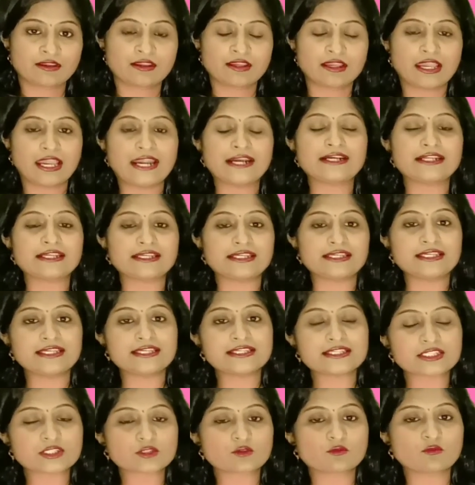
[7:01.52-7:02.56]
And E
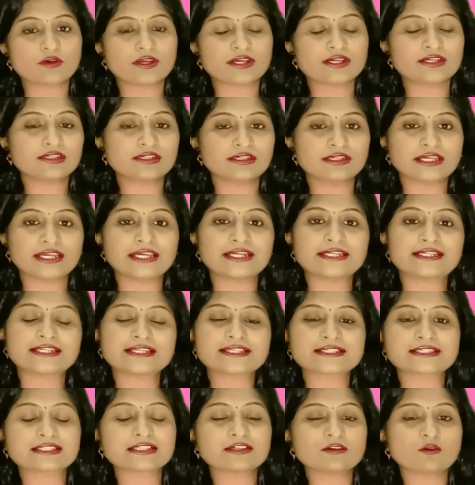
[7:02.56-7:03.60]
square, it
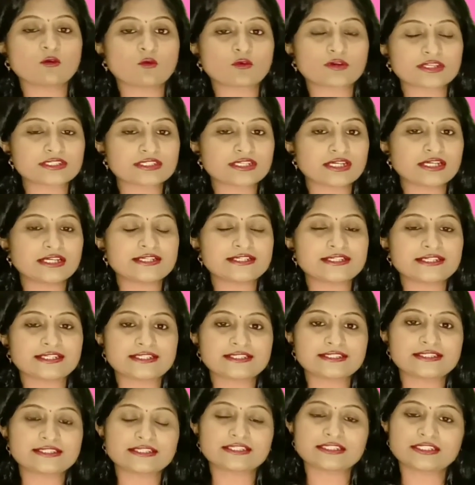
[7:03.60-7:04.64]
is the original
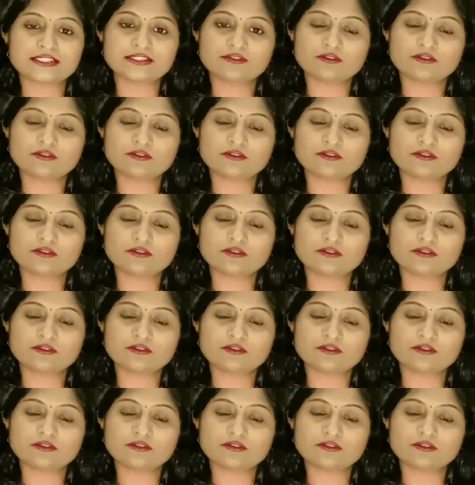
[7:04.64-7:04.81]
intensity